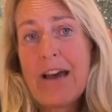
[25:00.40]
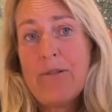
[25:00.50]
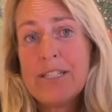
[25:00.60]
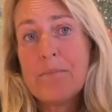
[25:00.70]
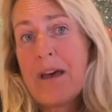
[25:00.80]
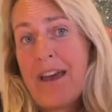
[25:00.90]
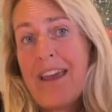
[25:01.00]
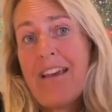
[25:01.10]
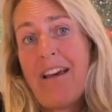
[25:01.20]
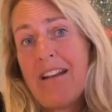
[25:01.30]
was
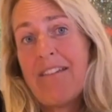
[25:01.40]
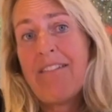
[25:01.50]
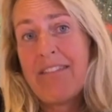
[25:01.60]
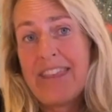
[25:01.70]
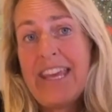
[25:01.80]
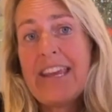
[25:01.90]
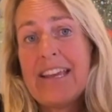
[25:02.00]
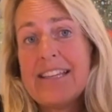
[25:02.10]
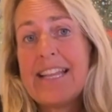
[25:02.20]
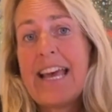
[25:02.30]
my kind of thing,
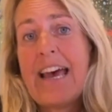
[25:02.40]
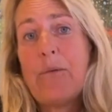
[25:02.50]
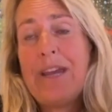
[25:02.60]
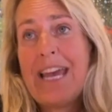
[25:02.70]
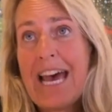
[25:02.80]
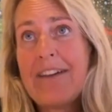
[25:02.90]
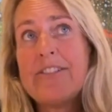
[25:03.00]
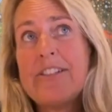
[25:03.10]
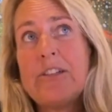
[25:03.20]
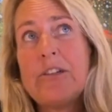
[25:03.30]
is that we have
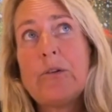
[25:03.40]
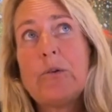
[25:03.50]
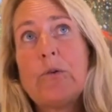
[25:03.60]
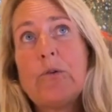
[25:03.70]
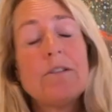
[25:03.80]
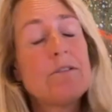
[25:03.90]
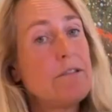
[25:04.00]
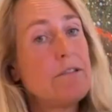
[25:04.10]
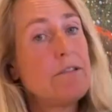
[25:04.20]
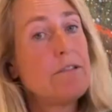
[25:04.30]
to
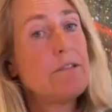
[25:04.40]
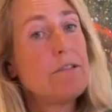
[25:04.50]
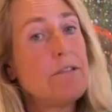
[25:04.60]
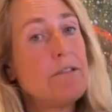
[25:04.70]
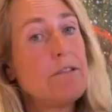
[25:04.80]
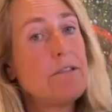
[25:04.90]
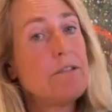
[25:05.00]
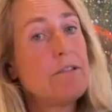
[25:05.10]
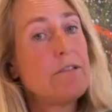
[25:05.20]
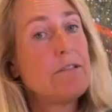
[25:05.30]

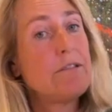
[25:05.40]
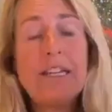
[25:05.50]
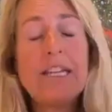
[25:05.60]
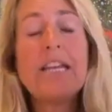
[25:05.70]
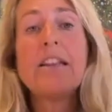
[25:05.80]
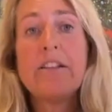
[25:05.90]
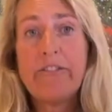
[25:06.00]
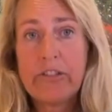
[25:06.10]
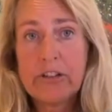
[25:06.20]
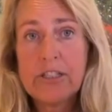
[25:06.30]
accountability. And
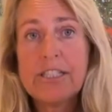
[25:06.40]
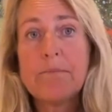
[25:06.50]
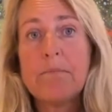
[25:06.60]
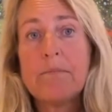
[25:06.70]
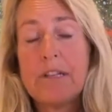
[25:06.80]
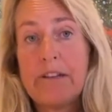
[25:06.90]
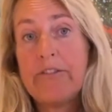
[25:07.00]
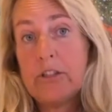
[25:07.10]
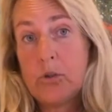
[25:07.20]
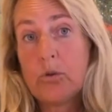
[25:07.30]
the
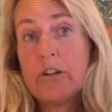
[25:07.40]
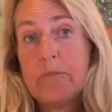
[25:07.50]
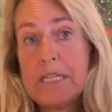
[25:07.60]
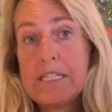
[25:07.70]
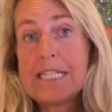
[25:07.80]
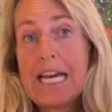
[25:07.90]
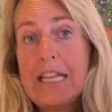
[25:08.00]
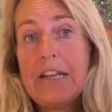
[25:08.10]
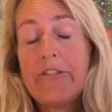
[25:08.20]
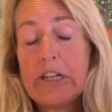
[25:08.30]
first order of business, I
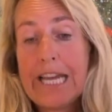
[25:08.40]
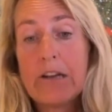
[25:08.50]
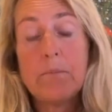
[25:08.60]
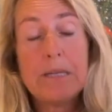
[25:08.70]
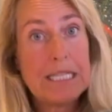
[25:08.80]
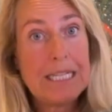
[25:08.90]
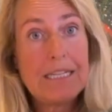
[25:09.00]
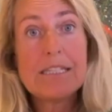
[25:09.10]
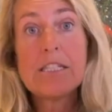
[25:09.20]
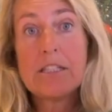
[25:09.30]
think, for accountability
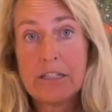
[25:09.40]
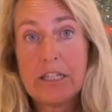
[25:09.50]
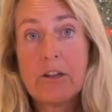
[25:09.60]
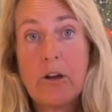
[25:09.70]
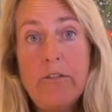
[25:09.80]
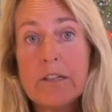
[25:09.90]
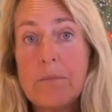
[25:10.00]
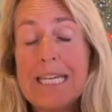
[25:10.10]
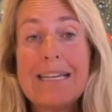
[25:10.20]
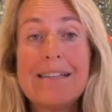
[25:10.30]
is to look at COVID,
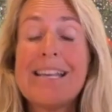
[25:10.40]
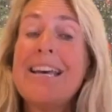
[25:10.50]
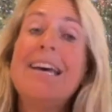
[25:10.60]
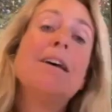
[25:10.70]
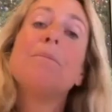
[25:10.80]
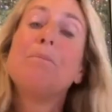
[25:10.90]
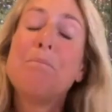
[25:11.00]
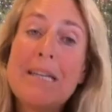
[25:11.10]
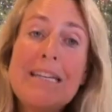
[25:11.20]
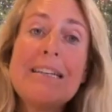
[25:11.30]
because
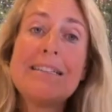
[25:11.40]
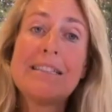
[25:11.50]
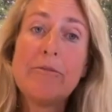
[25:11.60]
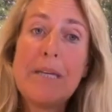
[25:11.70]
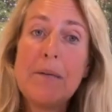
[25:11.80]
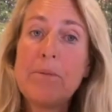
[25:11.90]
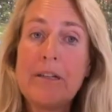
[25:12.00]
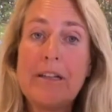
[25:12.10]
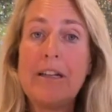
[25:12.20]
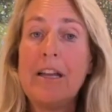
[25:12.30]
millions of
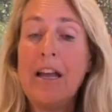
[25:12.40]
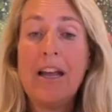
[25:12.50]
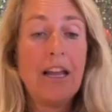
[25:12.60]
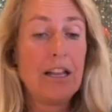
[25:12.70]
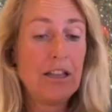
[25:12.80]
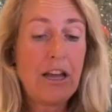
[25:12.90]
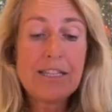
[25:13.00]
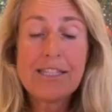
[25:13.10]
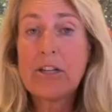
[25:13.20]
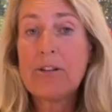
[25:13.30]
people
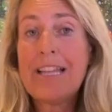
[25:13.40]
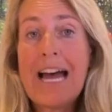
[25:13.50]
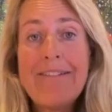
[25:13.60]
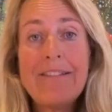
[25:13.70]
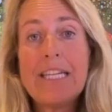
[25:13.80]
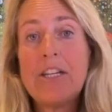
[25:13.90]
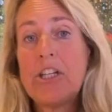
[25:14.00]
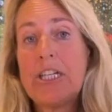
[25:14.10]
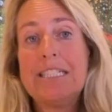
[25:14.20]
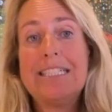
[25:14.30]
lost their
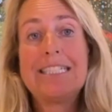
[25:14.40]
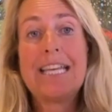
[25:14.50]
livelihoods.